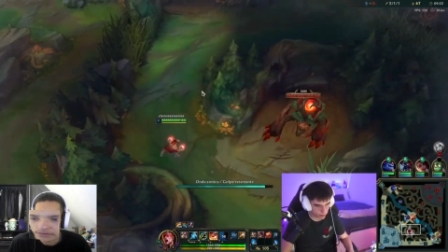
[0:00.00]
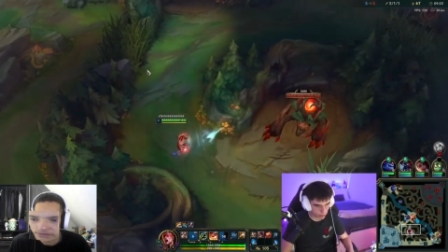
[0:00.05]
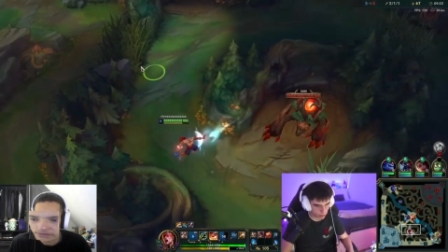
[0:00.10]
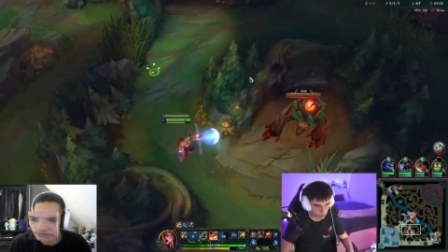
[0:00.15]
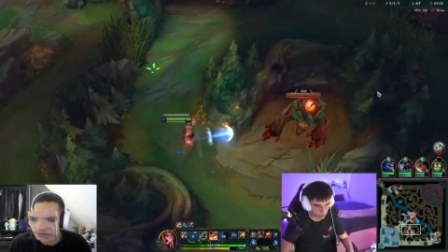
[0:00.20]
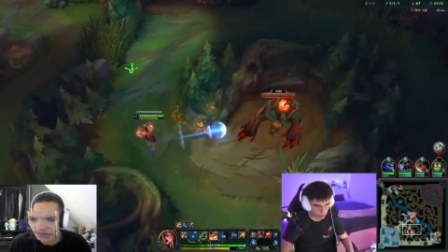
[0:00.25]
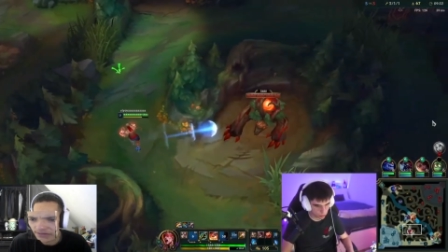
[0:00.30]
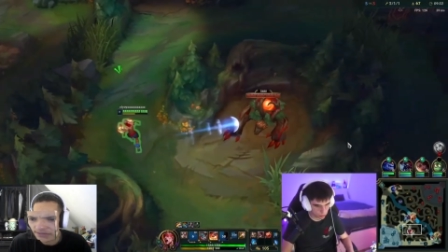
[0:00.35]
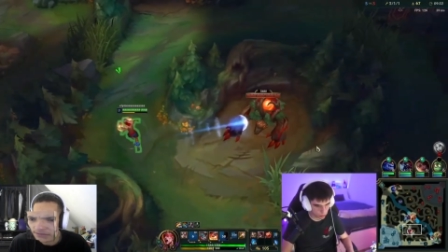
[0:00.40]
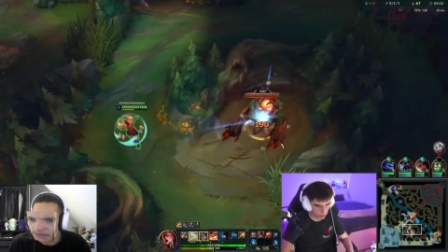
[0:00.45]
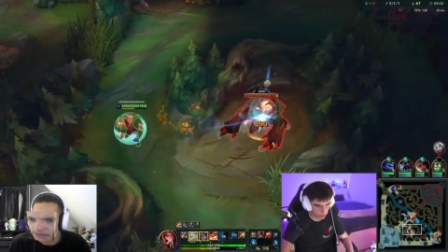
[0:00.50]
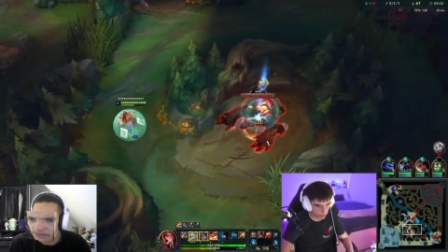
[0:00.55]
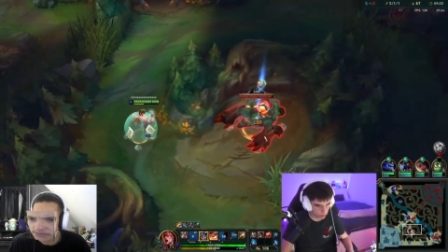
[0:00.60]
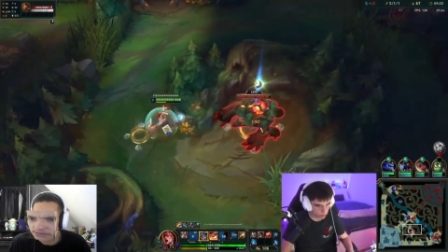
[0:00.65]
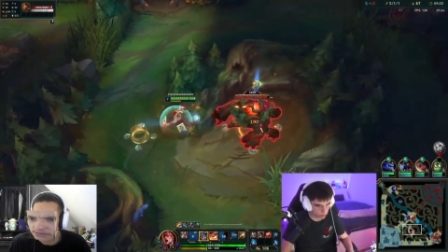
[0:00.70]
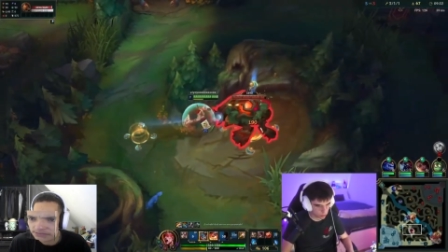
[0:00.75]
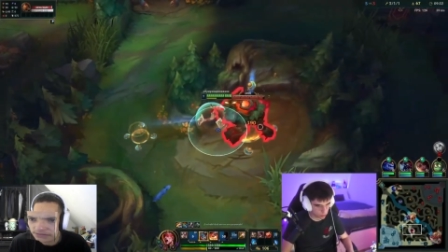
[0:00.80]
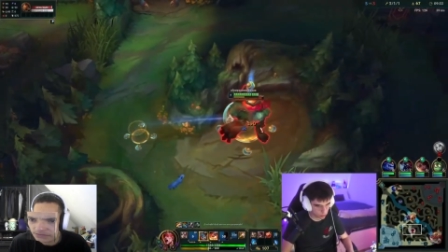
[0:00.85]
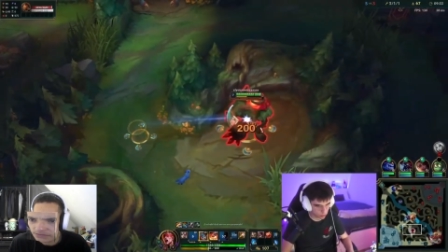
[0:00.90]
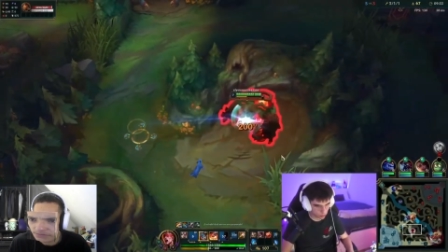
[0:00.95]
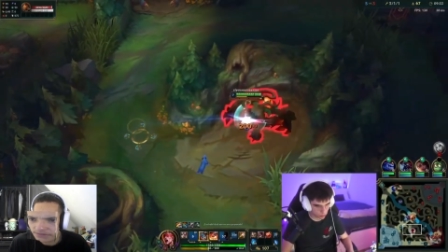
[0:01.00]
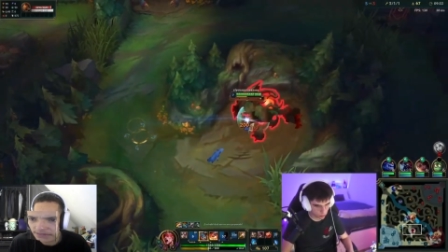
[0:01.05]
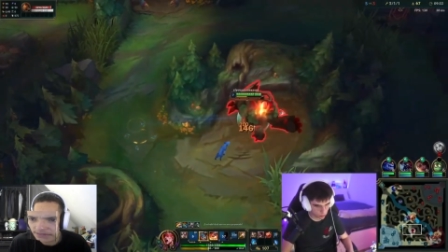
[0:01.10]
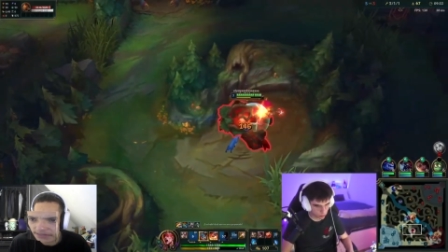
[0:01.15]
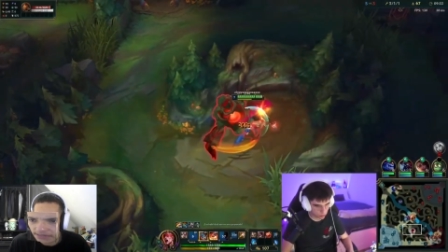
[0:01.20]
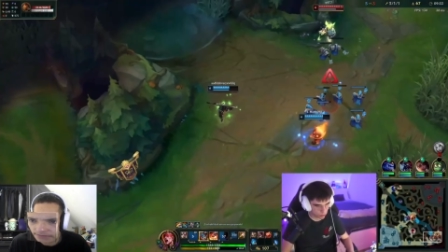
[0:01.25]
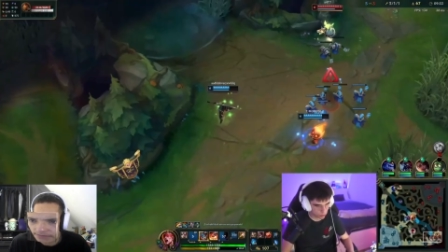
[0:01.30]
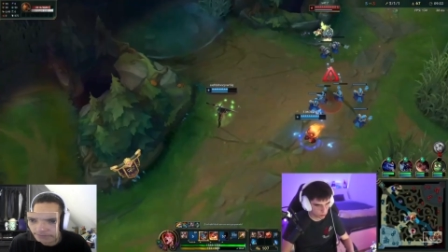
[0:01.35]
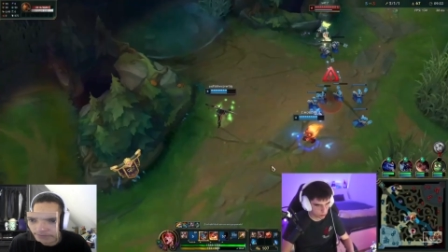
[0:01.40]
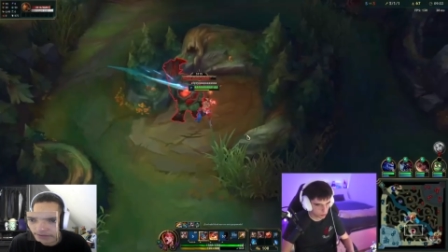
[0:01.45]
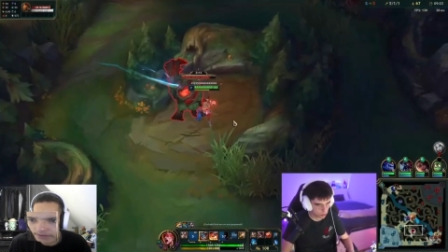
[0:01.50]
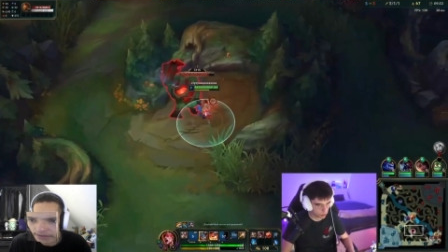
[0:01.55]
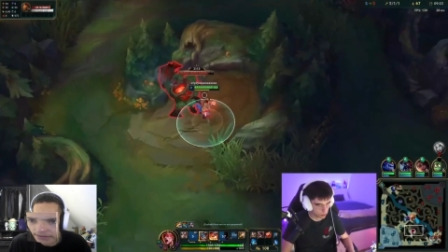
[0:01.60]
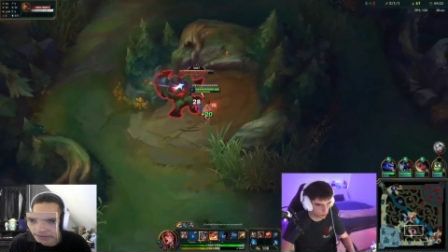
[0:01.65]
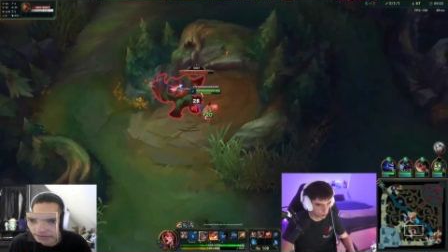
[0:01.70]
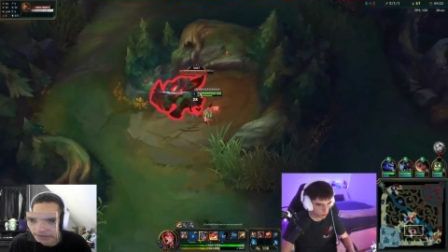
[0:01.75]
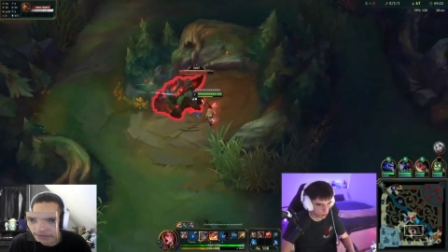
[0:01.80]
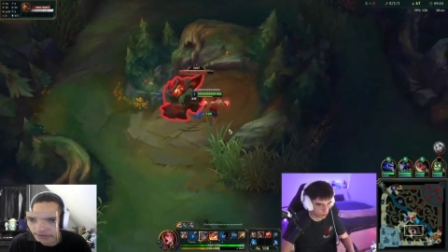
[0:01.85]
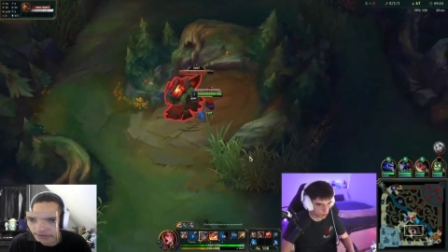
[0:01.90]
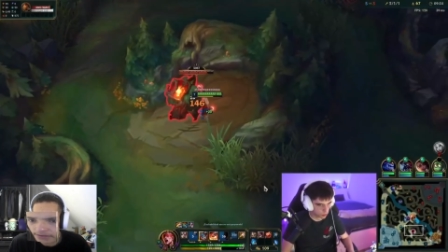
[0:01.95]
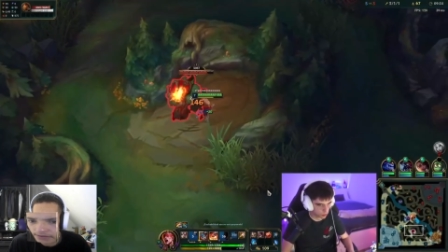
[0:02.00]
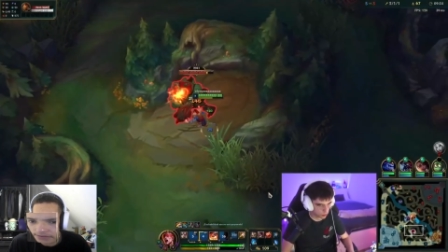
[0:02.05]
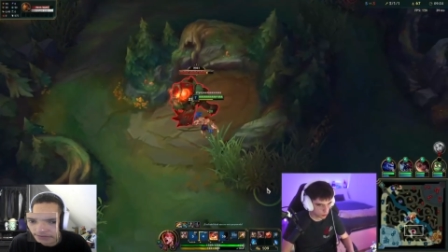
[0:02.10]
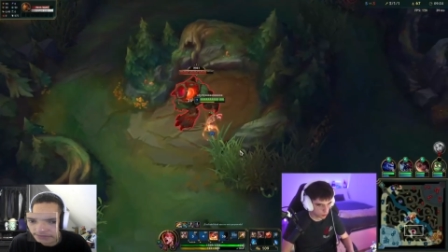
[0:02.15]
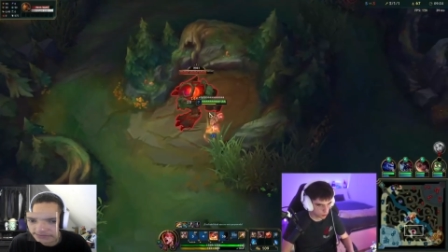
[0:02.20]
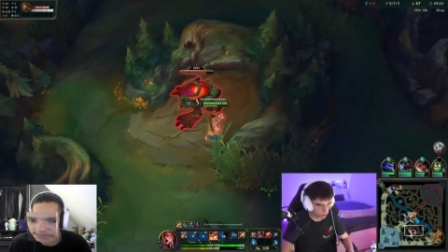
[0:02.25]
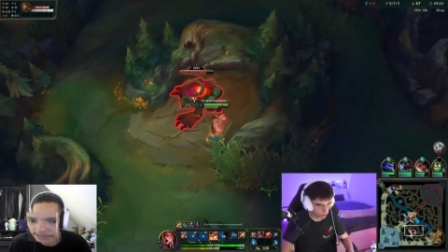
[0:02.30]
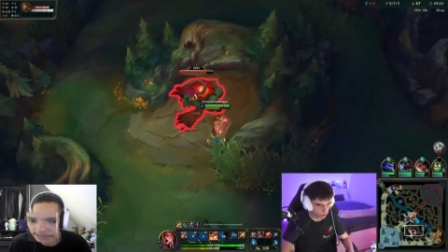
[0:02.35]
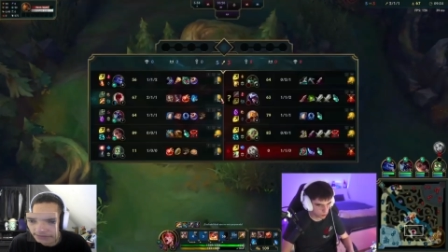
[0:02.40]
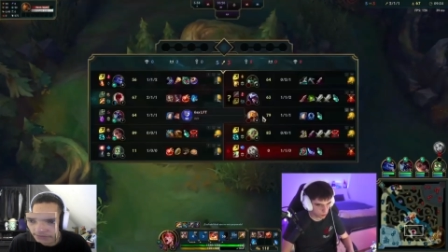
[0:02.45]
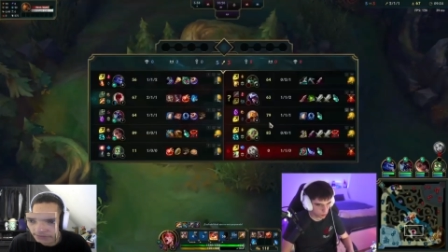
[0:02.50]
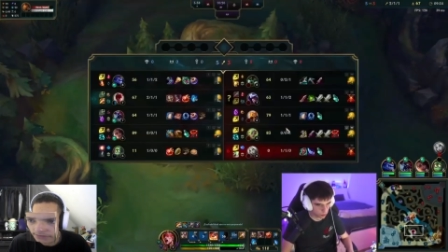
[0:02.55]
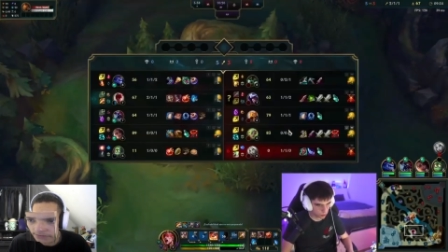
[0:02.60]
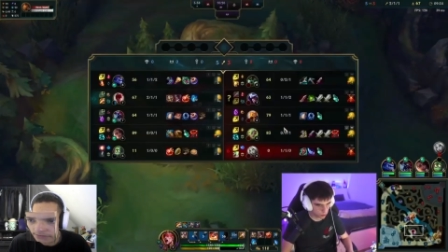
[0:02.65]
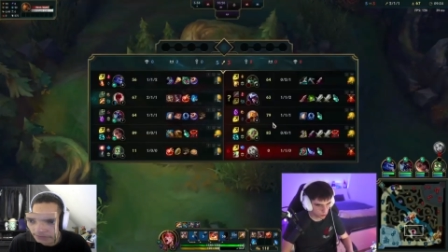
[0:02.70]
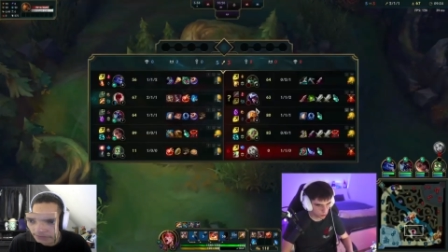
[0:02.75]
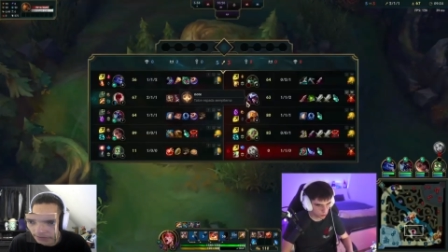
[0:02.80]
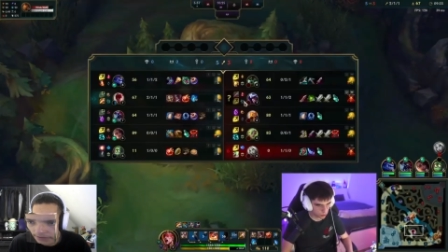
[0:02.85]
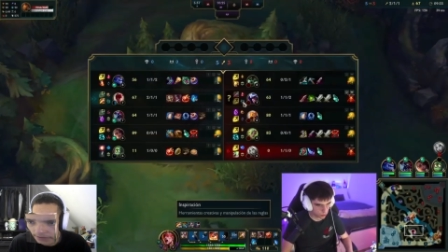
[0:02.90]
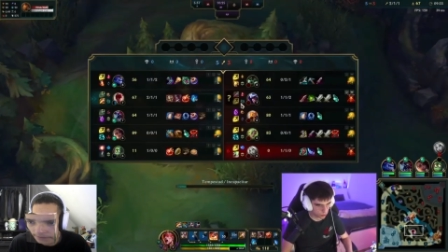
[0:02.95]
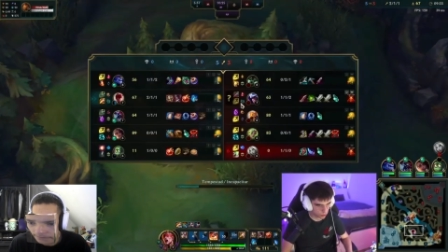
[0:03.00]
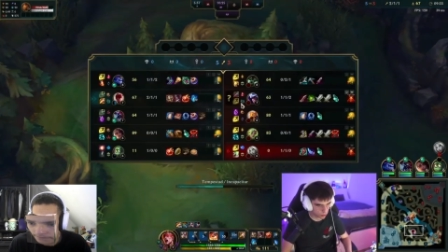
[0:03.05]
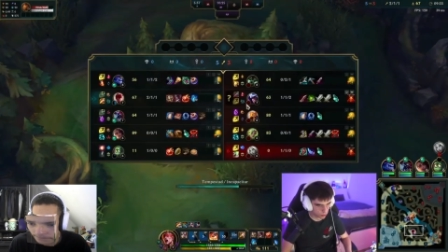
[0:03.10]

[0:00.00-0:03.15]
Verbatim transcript: Dragon doesn't seem to be taken by uh, Talon, okay.